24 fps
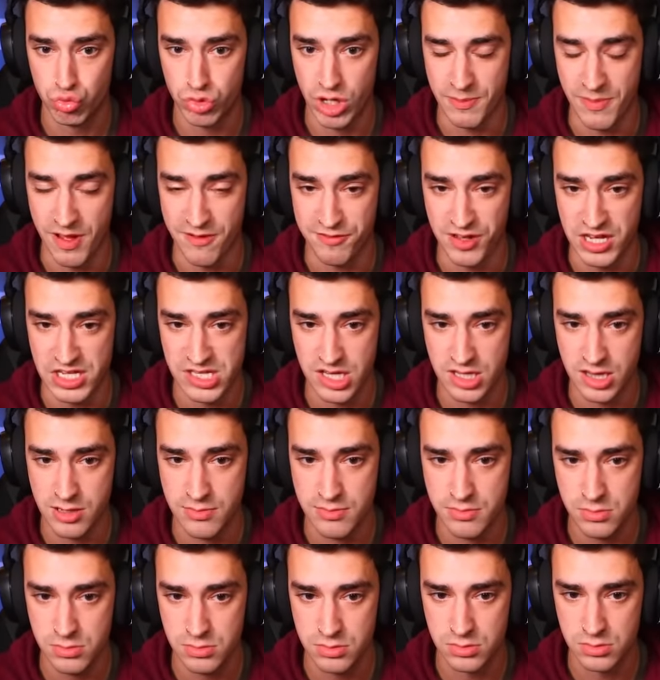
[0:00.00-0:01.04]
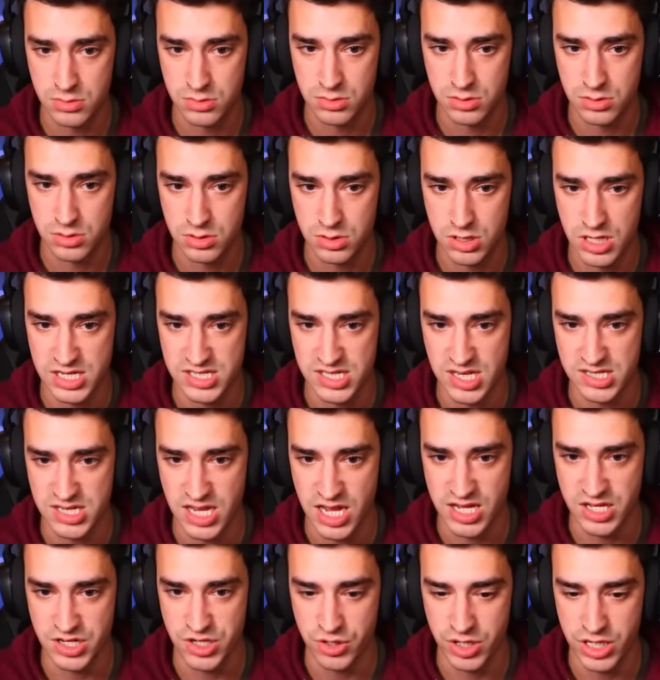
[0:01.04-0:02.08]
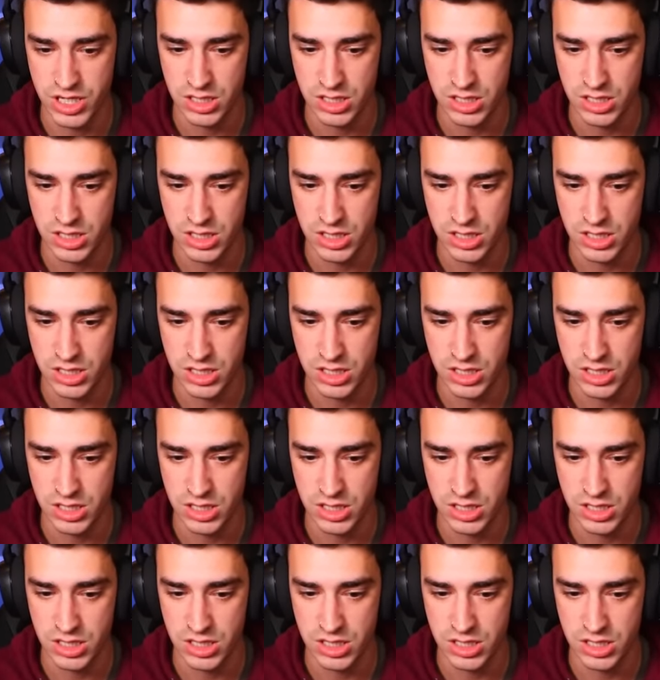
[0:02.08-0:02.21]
Am I fixing them? Is this how you do